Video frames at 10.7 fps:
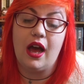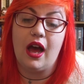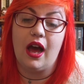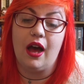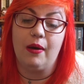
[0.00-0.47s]

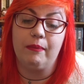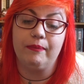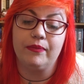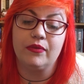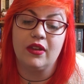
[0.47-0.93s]

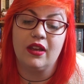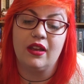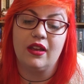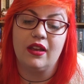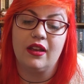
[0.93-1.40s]

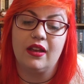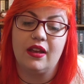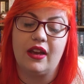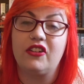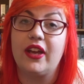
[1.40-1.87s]

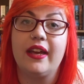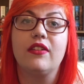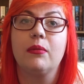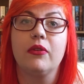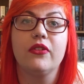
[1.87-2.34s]
and she
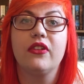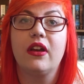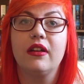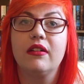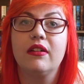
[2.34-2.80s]
hates them on
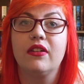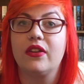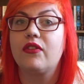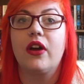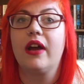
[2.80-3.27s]
sight because
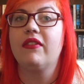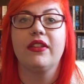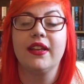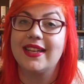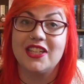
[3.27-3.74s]
they've got
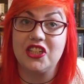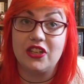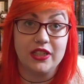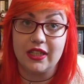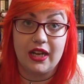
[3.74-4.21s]
everything that she
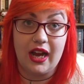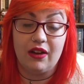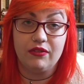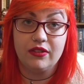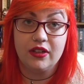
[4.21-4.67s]
doesn't
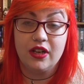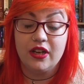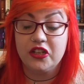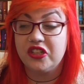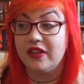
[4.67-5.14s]
have.
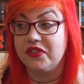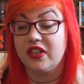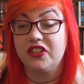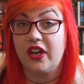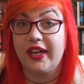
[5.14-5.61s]
She lives
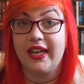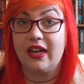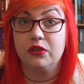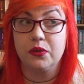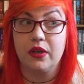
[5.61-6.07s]
in a tiny
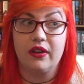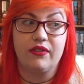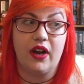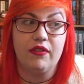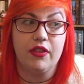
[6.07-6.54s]
house with like
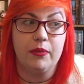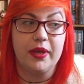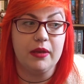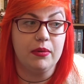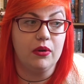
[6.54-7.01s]
5 other
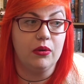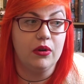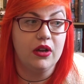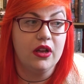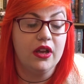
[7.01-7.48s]

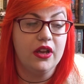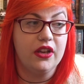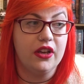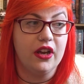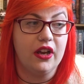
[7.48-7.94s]
people,
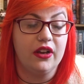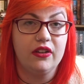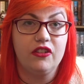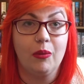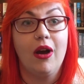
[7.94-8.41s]
you know.
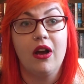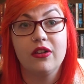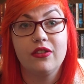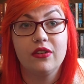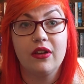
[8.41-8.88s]
She
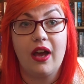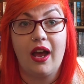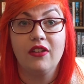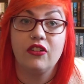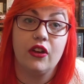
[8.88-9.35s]
works
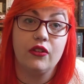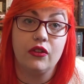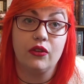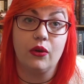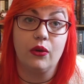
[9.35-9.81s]
and she goes
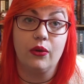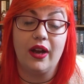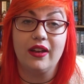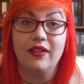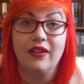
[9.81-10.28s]
to school,
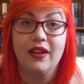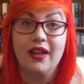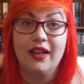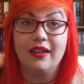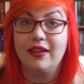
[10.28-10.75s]
and
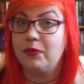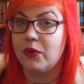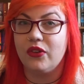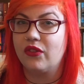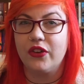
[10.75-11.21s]
these
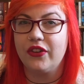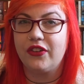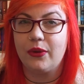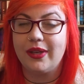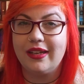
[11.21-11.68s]
boys have got it
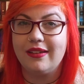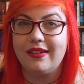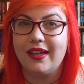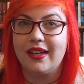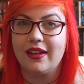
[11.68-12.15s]
so
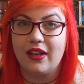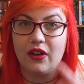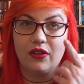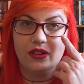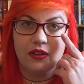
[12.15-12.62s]
easy, and they
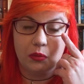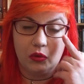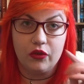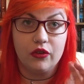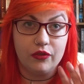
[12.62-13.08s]
go to this
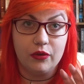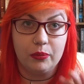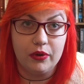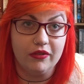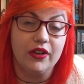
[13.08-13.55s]

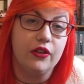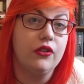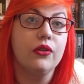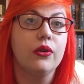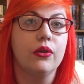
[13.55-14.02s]
wonderful
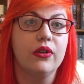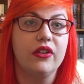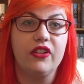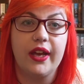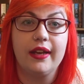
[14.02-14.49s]
privileged school,
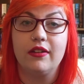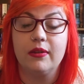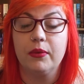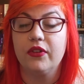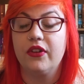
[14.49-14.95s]
and she
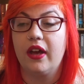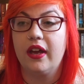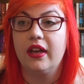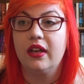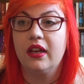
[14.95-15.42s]
hates them on
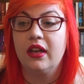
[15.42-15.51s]
sight.